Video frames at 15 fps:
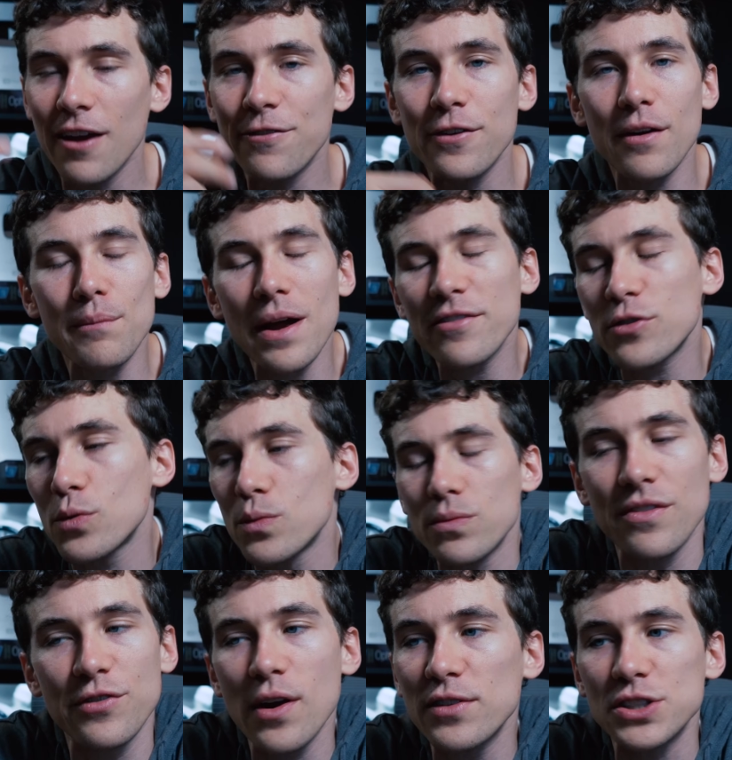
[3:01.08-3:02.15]
if you
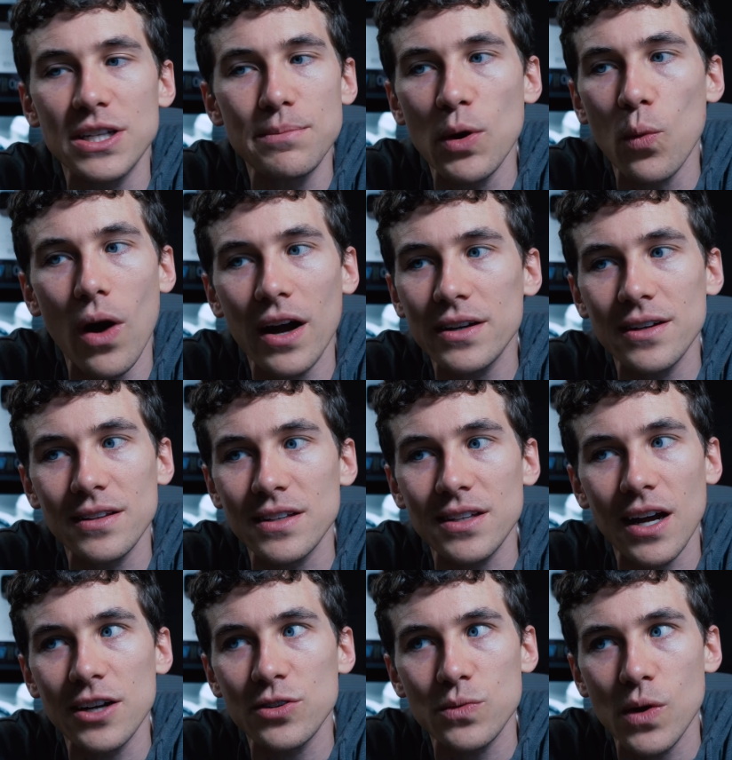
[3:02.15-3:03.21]
ever see me walking on the
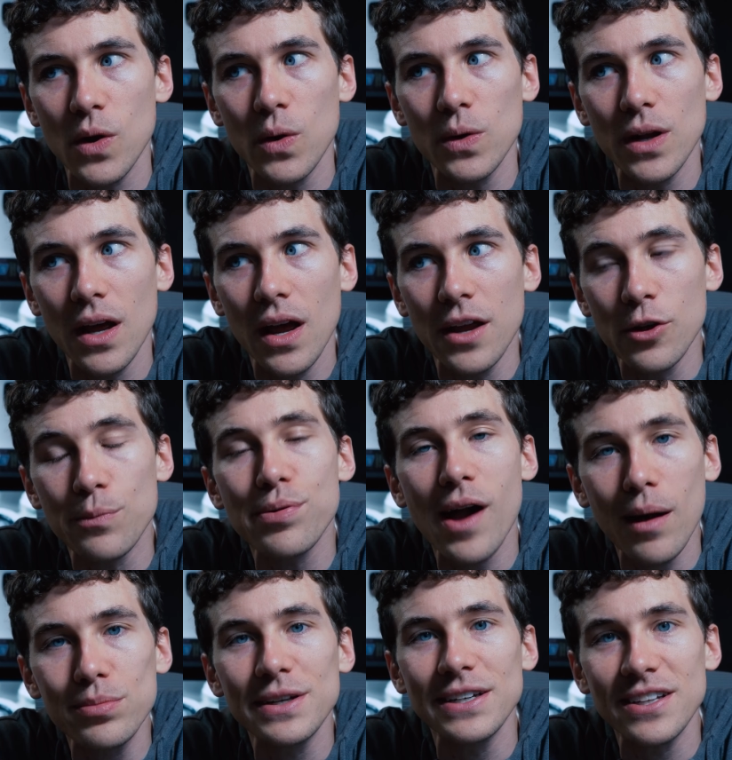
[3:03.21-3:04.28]
side of the road, you'll
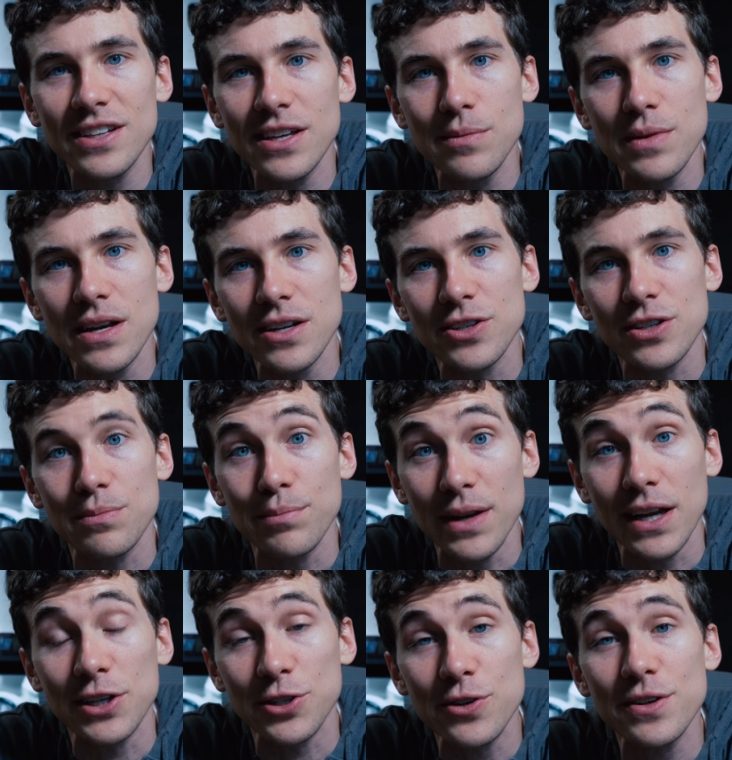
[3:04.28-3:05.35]
probably see me just
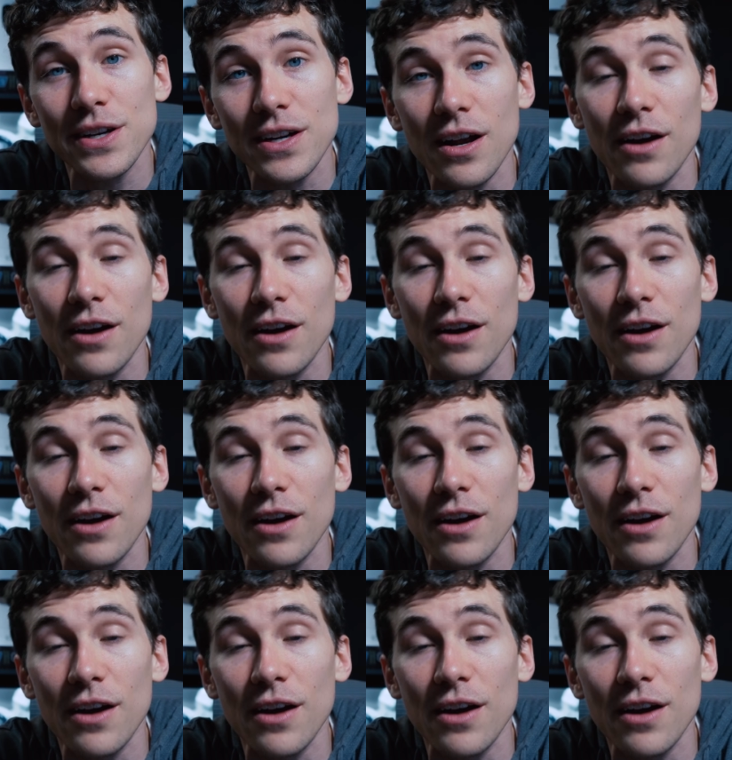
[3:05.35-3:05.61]
being nerdy